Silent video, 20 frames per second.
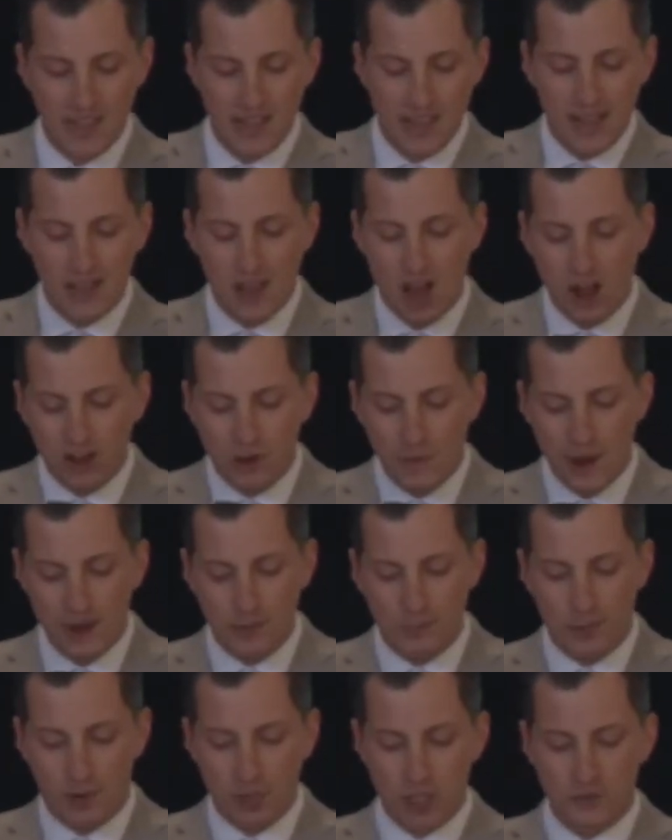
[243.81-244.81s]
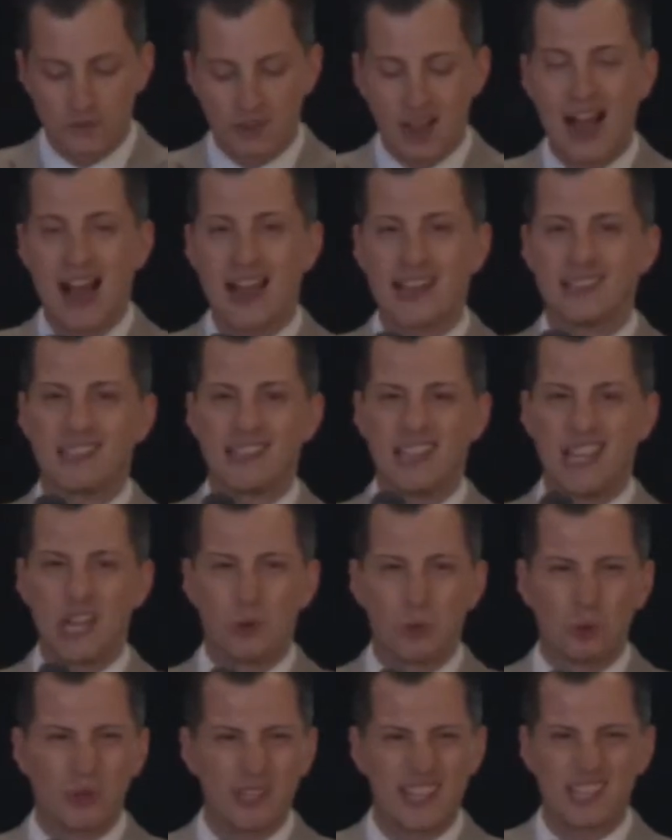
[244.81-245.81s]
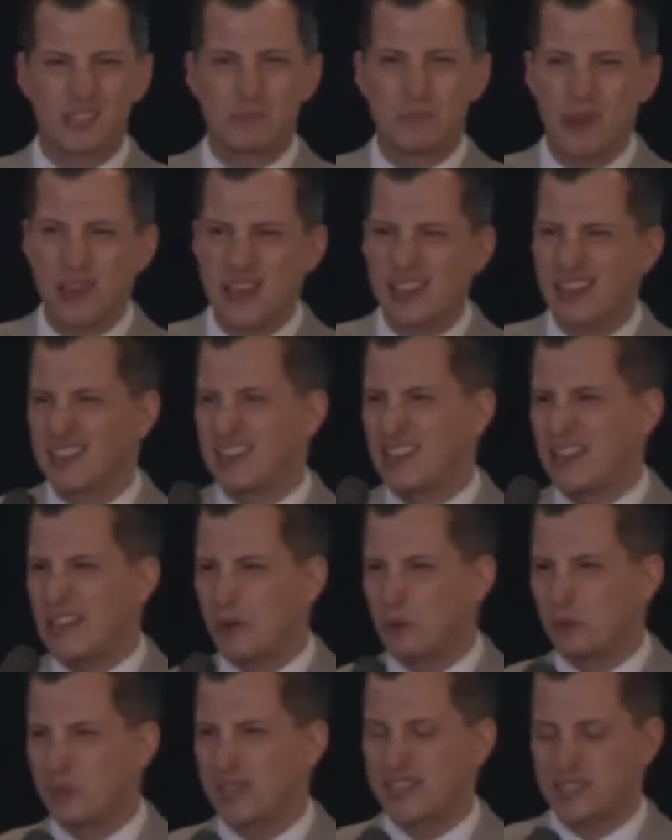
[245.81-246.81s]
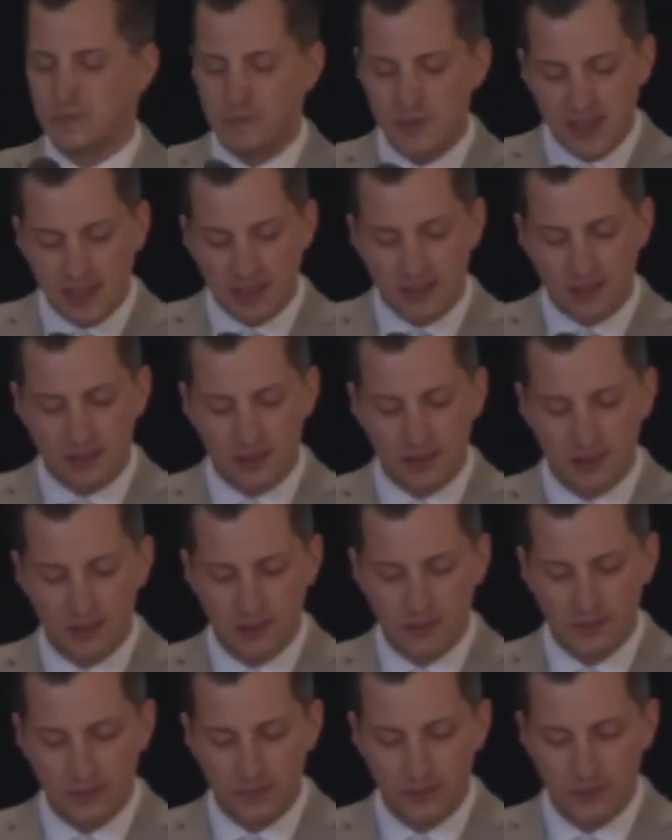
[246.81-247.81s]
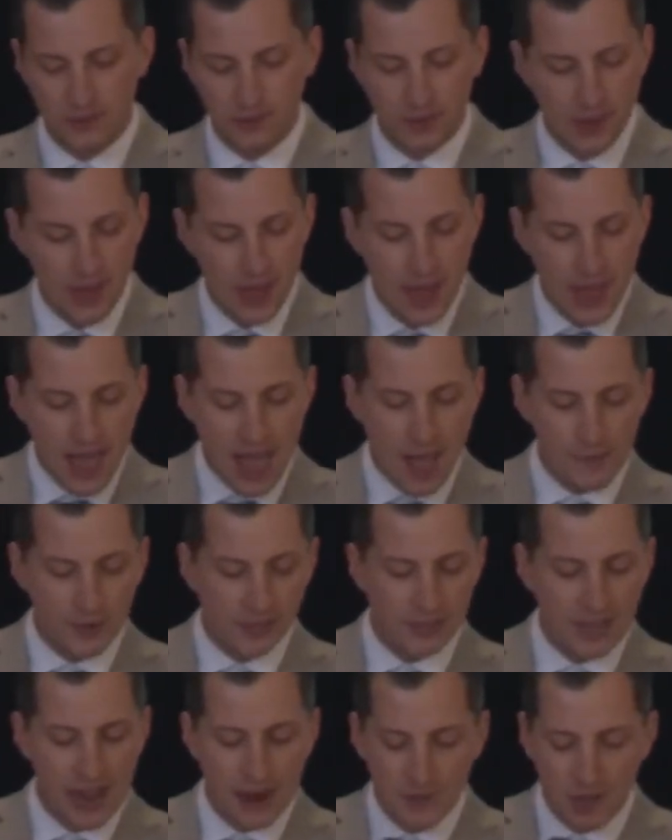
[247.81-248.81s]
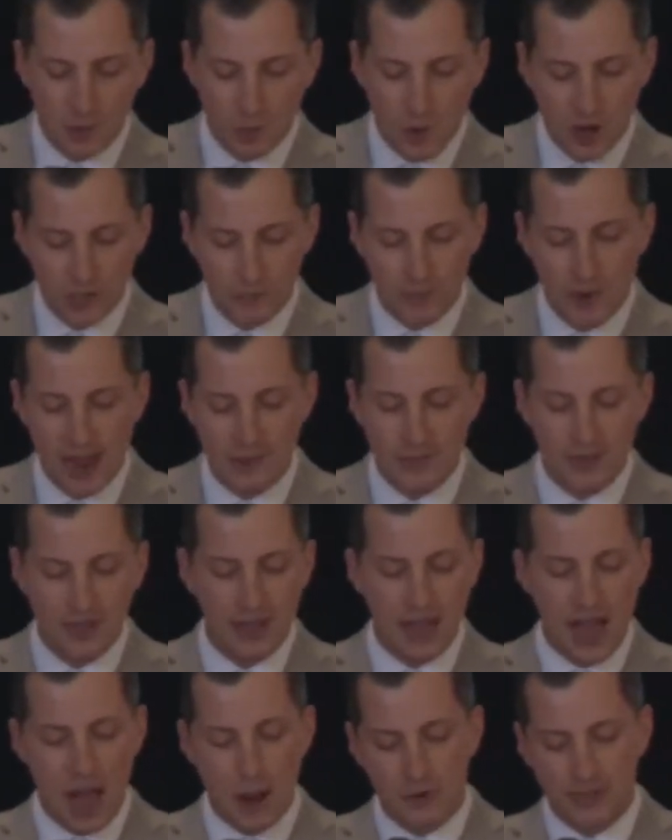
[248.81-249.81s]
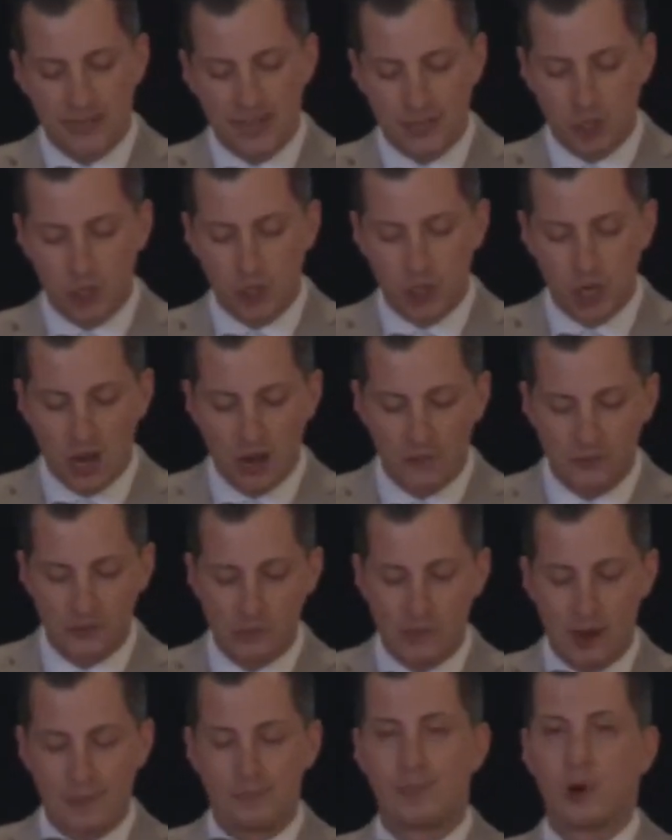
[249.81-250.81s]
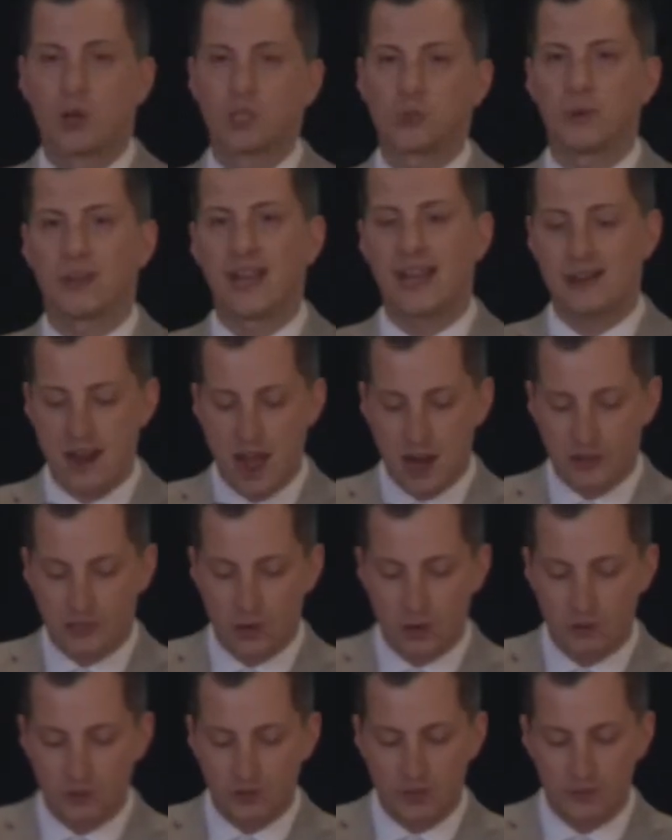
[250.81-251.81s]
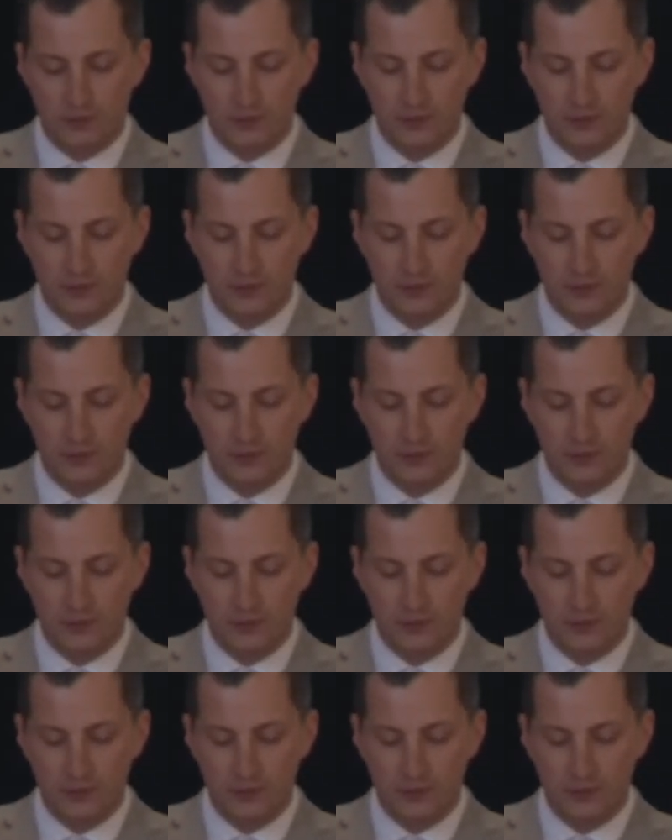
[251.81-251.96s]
He hung around a bunch of guys equally as big and equally as mean. Every time they walked by me, I would get shoved or my books would get knocked over.